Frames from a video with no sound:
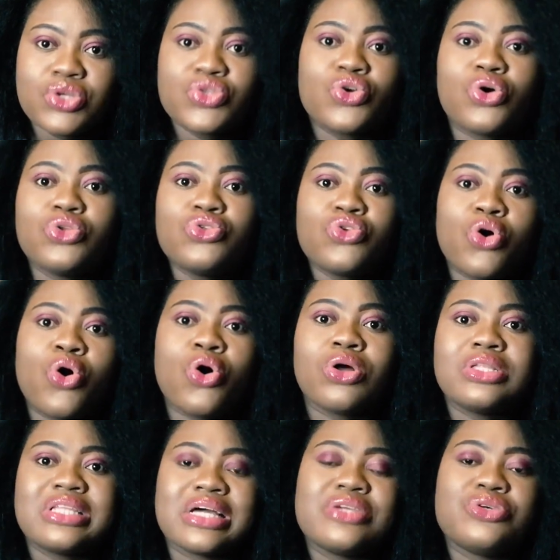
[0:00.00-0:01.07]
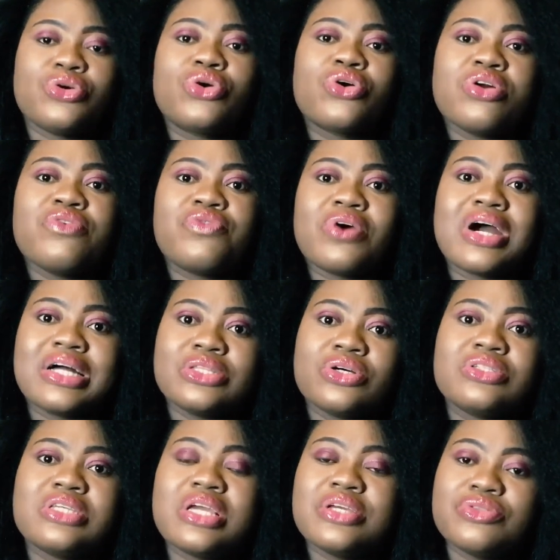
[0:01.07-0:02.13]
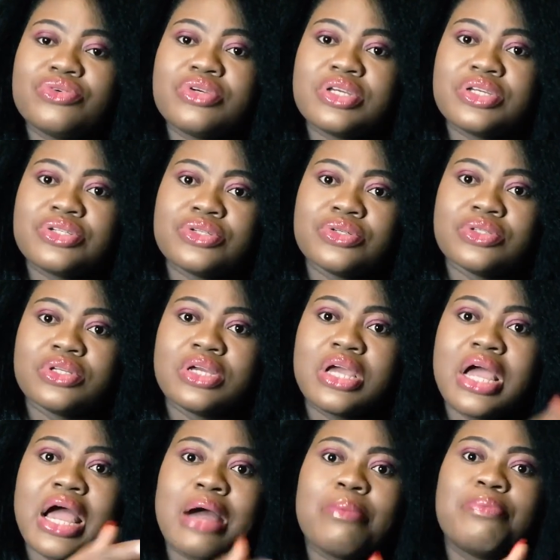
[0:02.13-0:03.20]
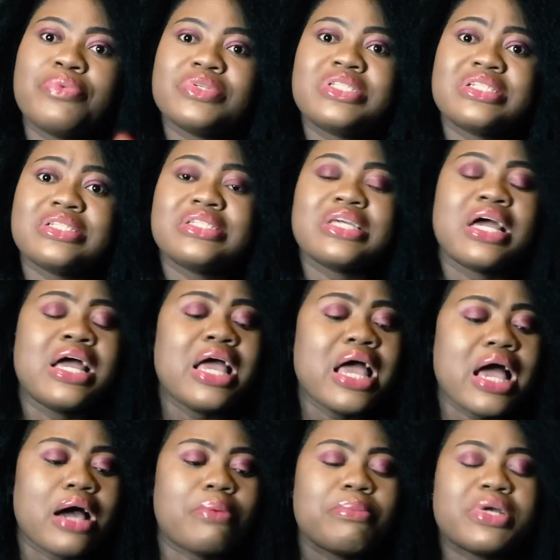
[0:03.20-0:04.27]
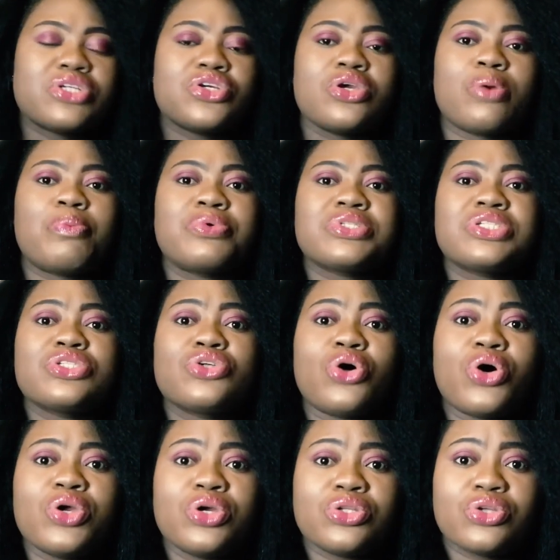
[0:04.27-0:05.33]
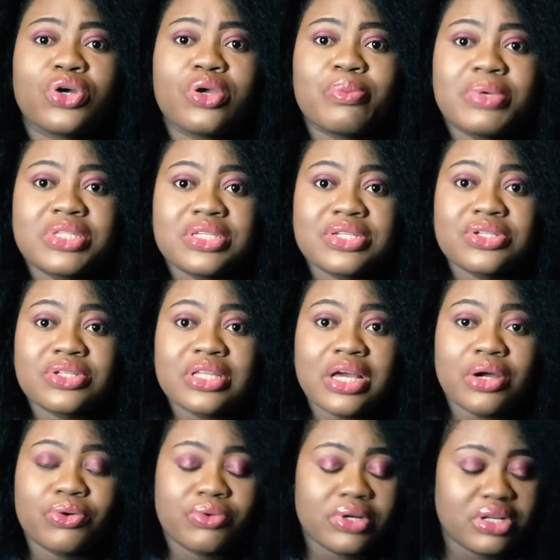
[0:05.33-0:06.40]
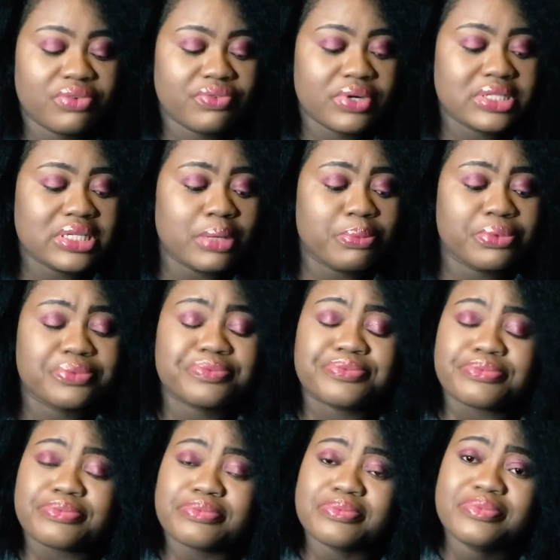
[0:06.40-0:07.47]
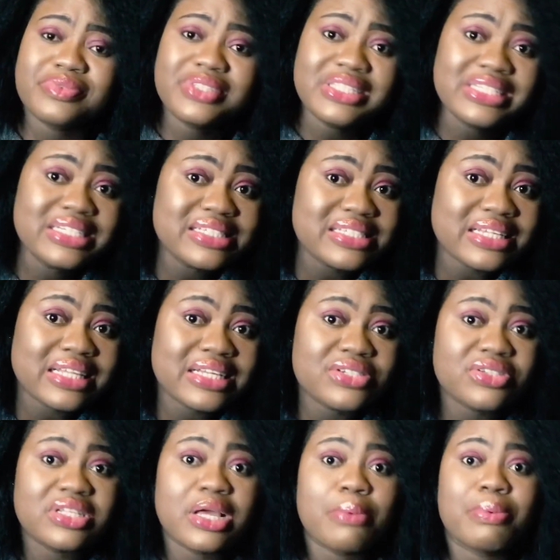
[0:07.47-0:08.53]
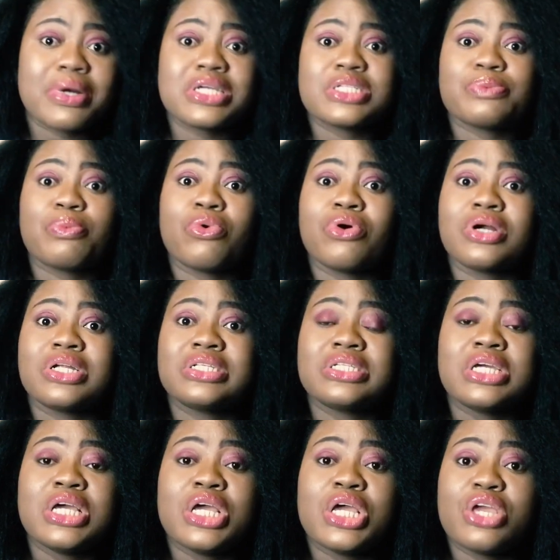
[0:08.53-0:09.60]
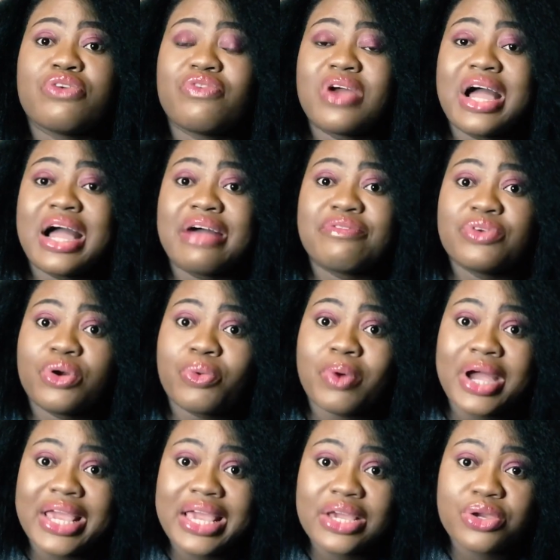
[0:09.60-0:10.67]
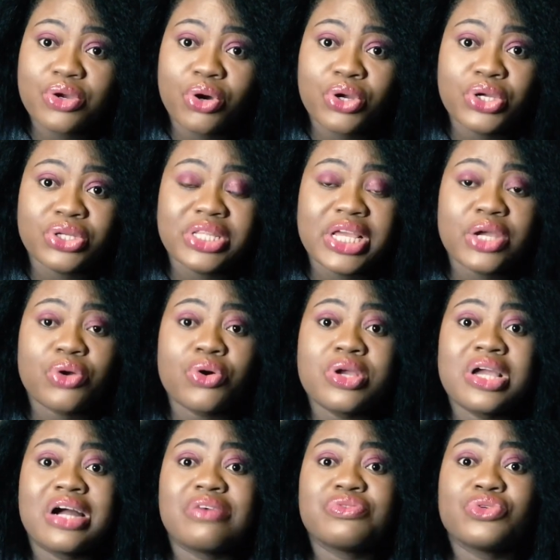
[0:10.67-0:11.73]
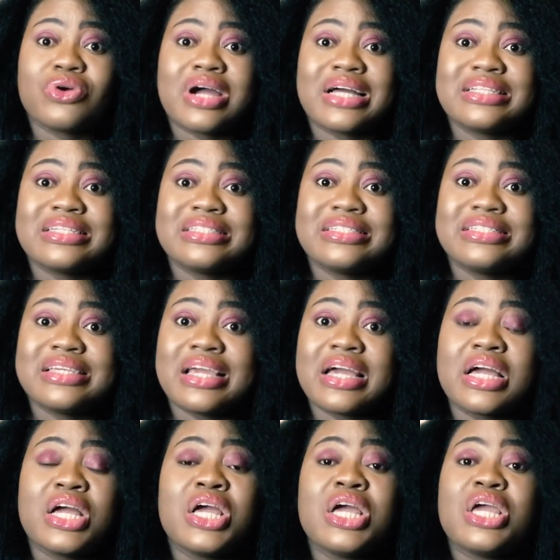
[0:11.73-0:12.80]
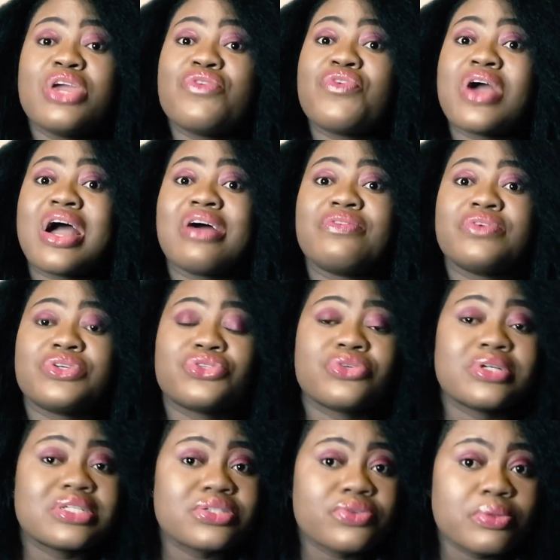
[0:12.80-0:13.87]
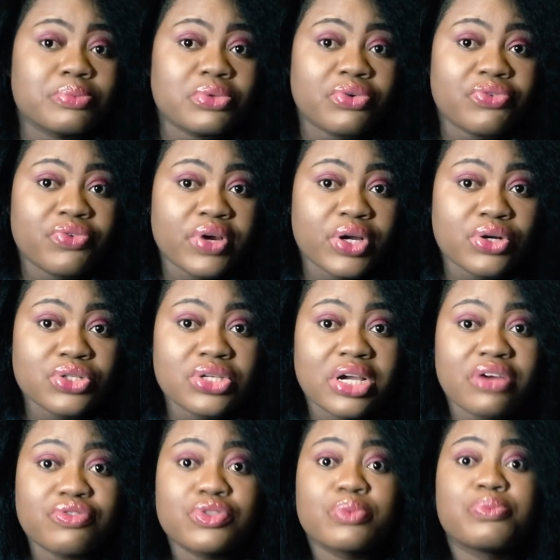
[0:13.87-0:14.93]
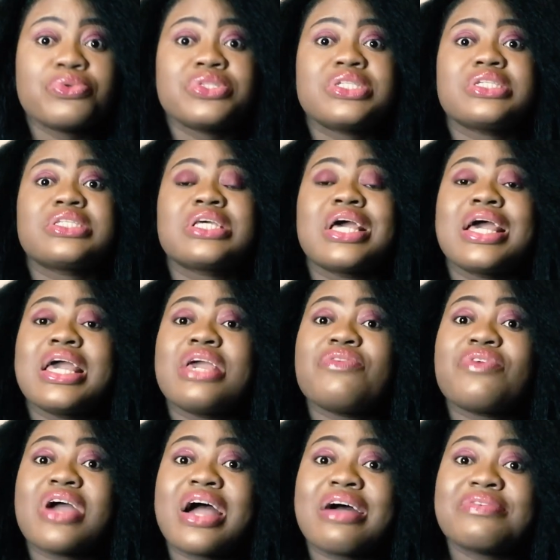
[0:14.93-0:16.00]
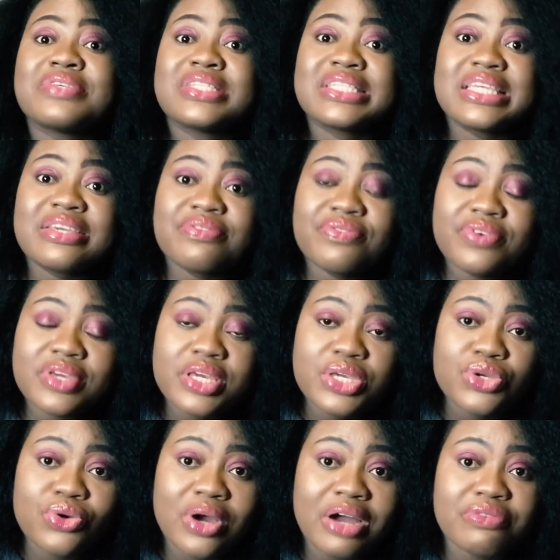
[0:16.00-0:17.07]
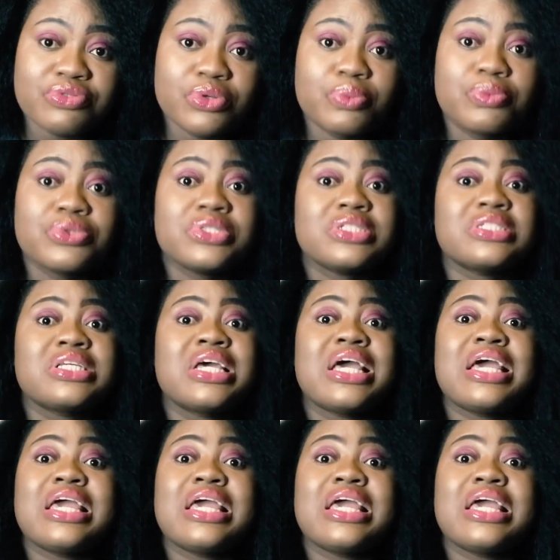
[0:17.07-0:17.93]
So know that you're going for adult education and put it there. And make sure you're putting all your documentation accurately. For example, international passport. If you have your WAEC or your NECO, you have to add it there. If you have your transcript of record, you have to put it. If you have CV, you have to put it.